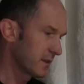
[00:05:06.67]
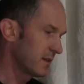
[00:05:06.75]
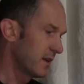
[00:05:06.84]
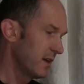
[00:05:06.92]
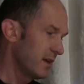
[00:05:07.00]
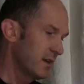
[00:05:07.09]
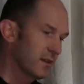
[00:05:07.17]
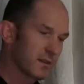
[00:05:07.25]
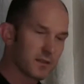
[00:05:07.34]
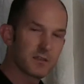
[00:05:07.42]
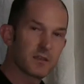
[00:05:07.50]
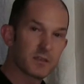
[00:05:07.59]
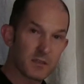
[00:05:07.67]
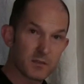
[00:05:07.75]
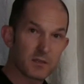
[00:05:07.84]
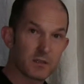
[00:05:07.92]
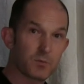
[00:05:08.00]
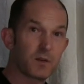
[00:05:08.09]
And this
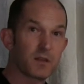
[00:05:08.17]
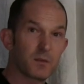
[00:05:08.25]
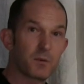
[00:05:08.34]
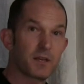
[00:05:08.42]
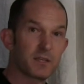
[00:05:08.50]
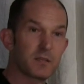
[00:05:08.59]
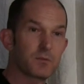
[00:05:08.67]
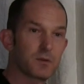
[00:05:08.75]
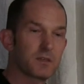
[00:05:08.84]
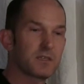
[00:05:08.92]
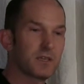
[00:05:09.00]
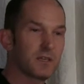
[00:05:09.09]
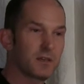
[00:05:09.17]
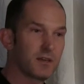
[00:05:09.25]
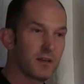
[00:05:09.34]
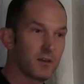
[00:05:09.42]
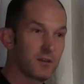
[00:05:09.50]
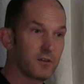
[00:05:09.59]
is one of the places where I see a
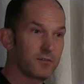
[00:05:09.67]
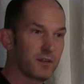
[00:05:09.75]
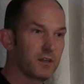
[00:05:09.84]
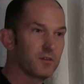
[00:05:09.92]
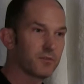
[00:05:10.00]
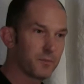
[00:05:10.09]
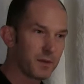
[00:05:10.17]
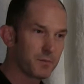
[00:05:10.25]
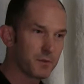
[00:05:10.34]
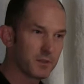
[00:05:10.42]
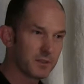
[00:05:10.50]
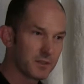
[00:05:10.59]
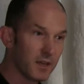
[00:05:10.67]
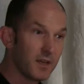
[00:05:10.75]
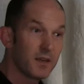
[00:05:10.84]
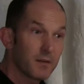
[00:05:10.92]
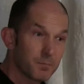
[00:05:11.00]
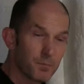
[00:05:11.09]
lot of value for people, is
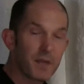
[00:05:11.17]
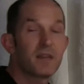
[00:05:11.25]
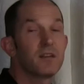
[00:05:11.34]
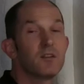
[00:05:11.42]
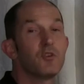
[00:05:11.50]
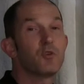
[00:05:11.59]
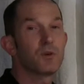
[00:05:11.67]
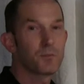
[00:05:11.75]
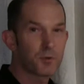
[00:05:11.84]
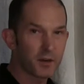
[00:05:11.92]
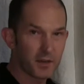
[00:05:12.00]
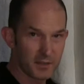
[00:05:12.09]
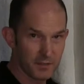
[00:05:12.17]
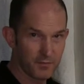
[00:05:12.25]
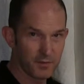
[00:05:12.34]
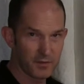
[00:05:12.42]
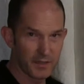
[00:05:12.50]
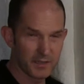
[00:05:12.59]
making newer products
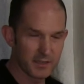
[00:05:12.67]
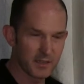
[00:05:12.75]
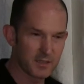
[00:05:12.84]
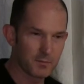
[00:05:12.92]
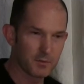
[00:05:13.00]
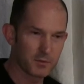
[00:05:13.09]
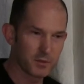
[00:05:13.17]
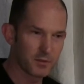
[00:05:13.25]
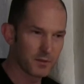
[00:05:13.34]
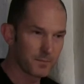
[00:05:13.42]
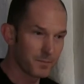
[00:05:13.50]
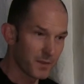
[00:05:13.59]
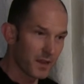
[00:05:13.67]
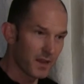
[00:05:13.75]
very accessible to them.